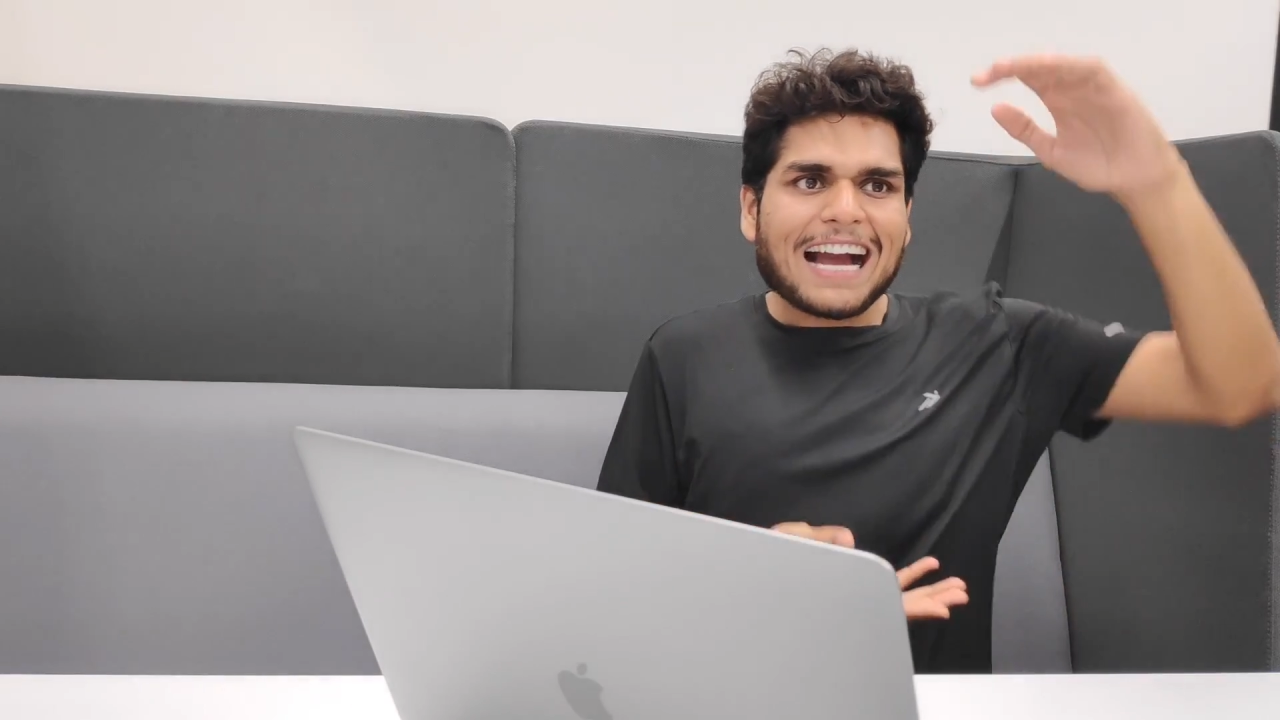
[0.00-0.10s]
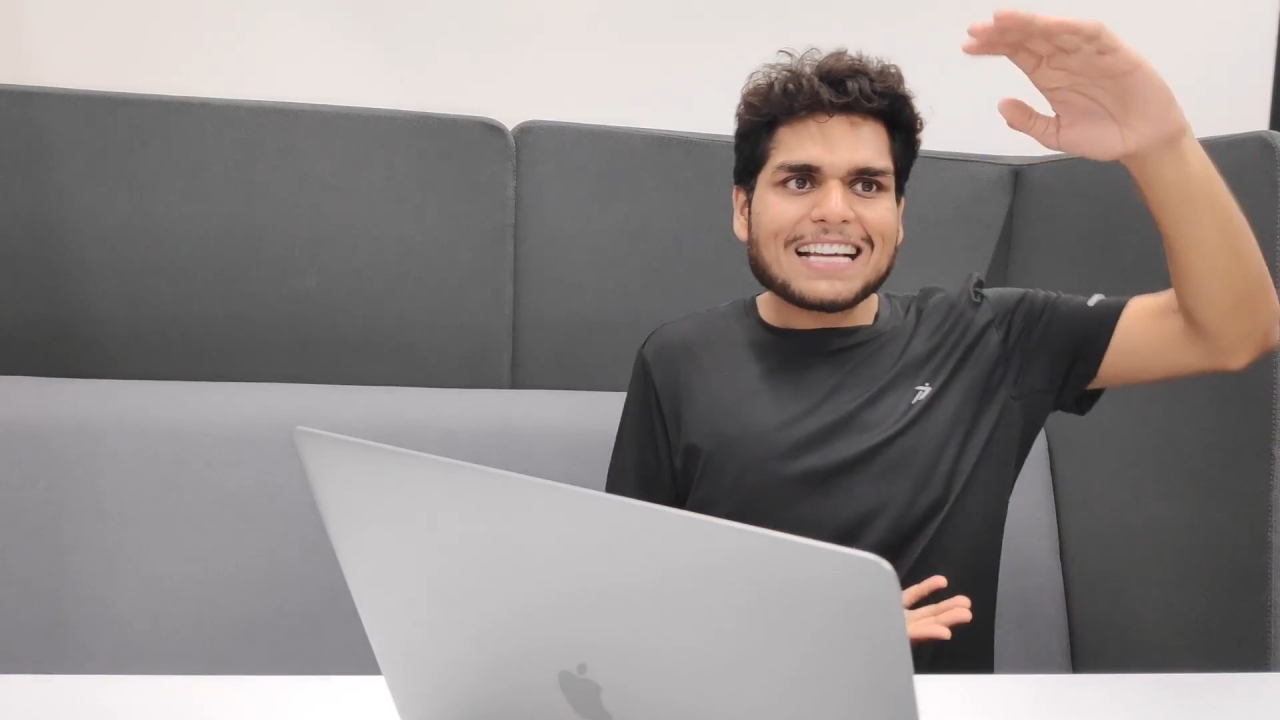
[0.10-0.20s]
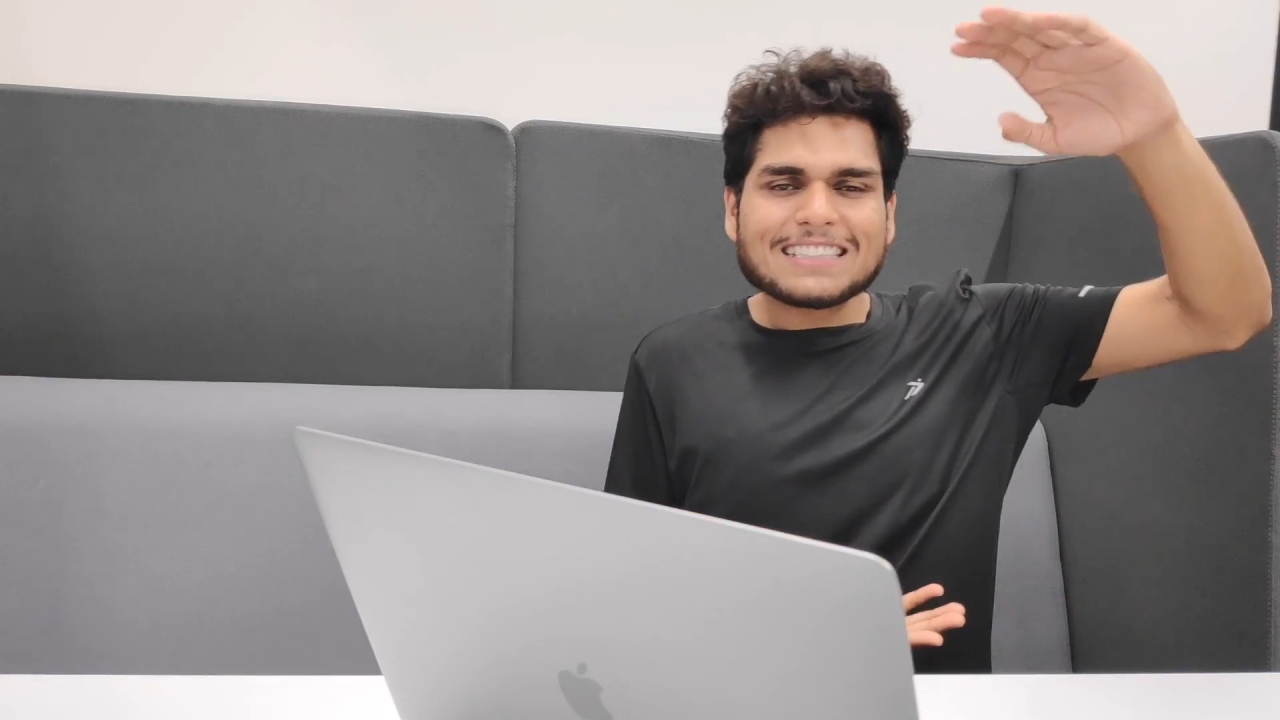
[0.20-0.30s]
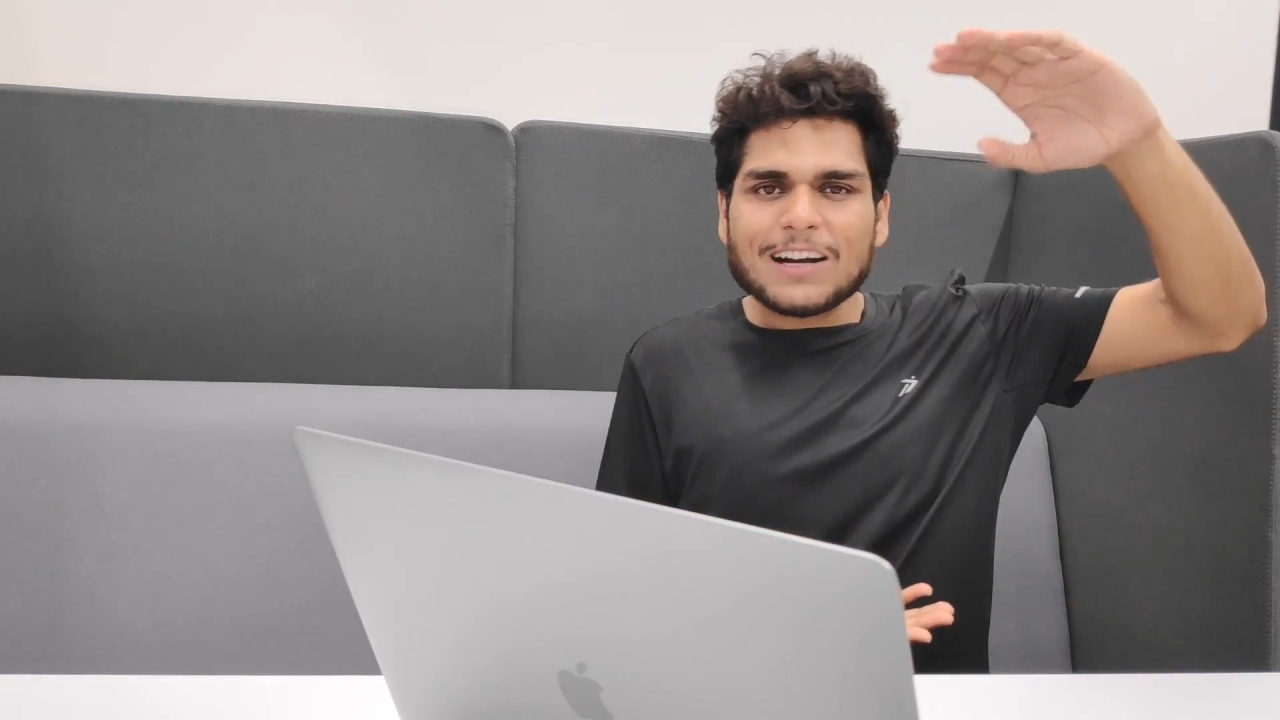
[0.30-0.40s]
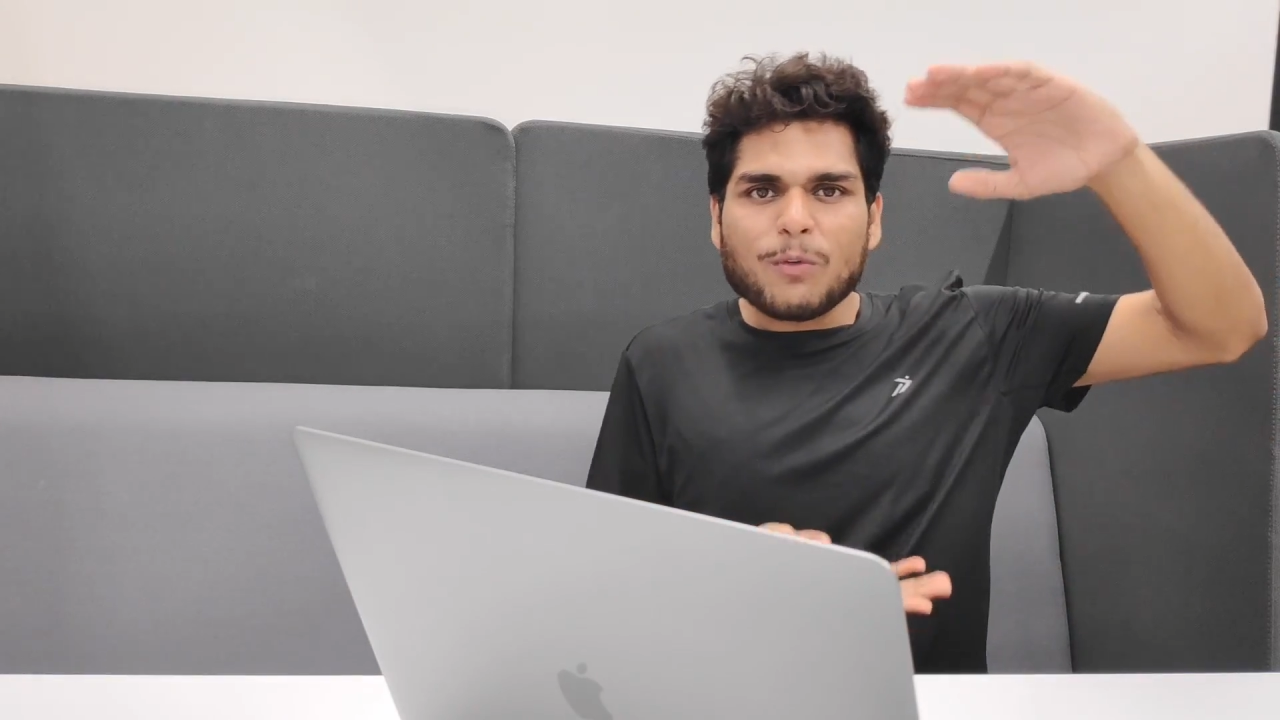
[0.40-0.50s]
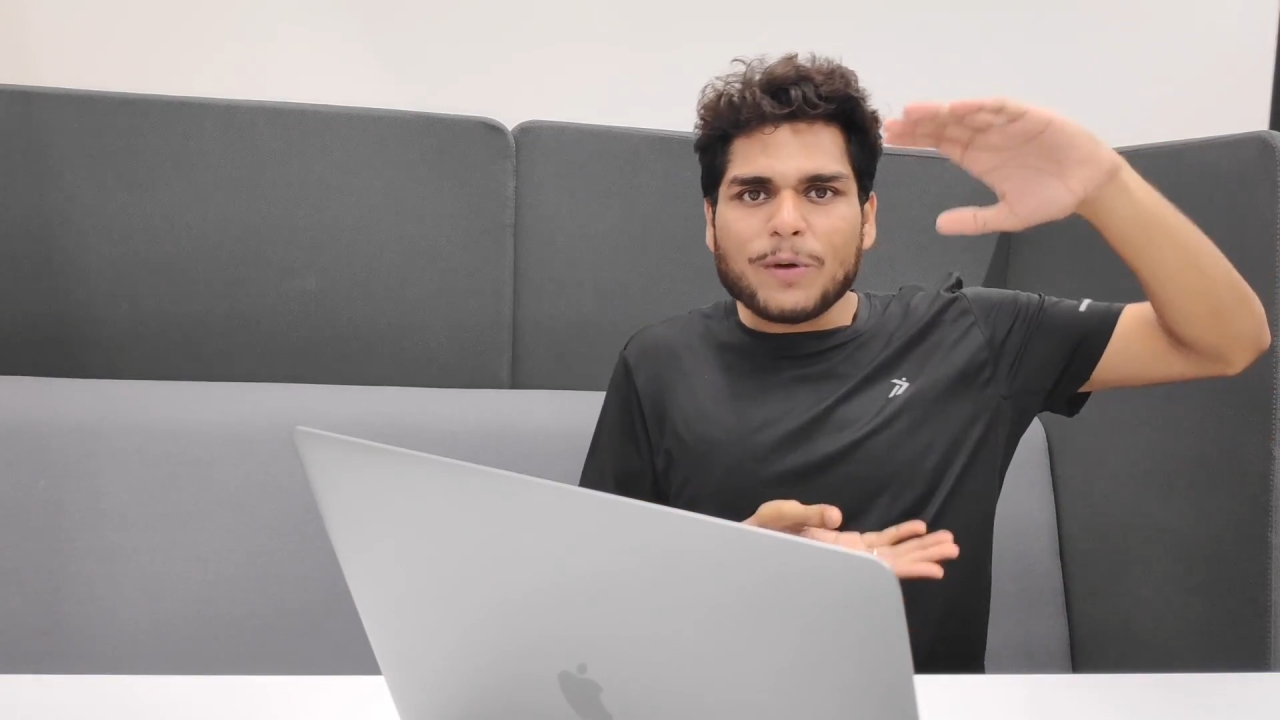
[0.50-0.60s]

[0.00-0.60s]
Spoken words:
as a